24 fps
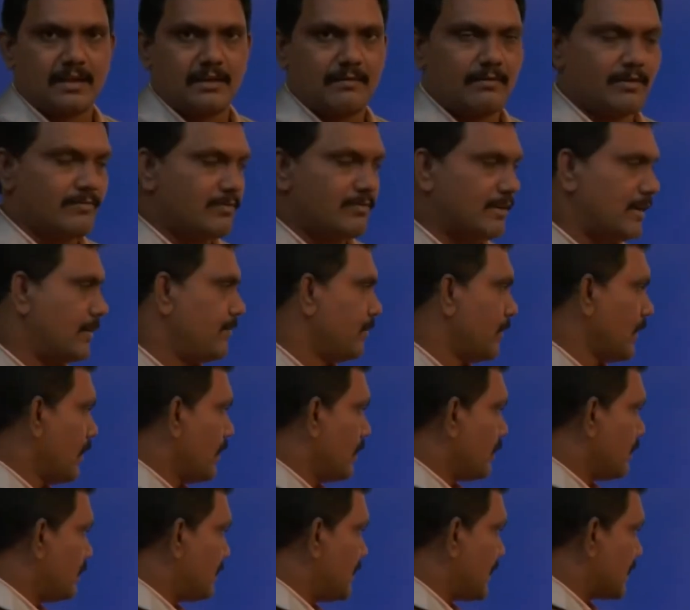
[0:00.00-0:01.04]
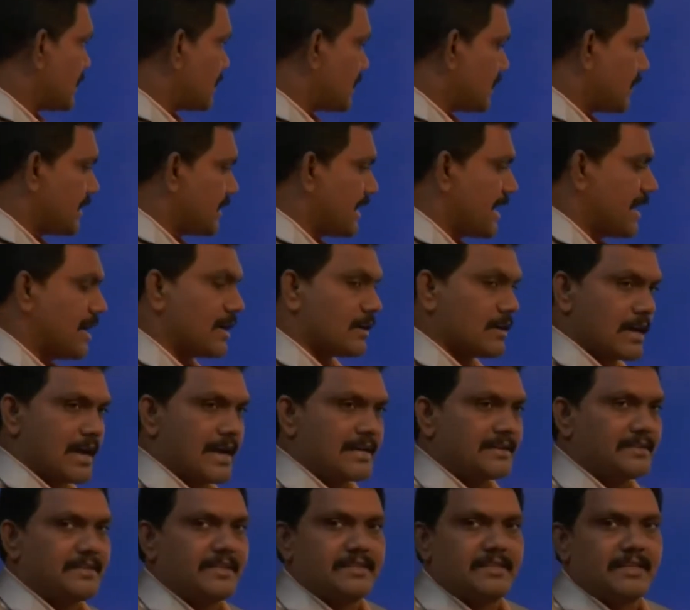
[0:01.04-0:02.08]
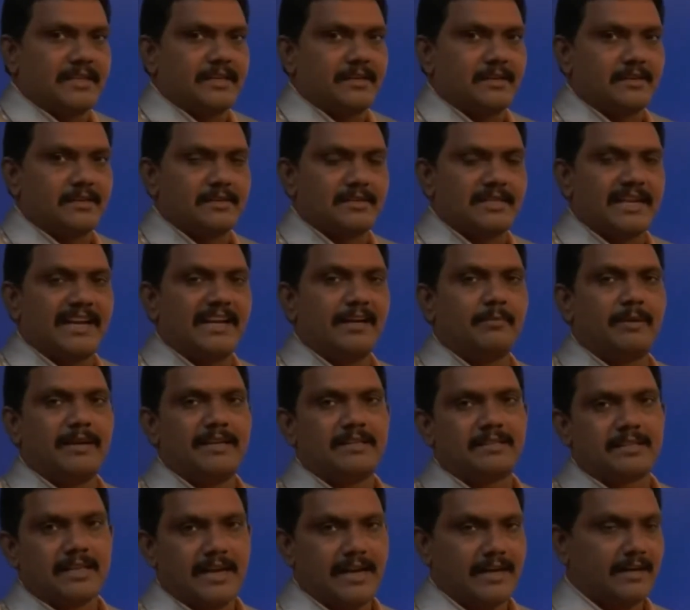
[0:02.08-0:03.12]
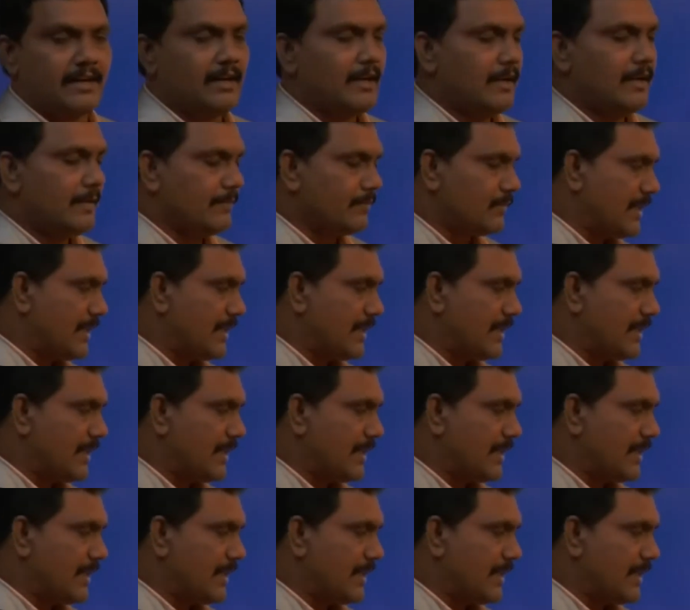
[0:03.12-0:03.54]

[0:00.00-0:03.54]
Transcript: However, just they are adjacent, side by side.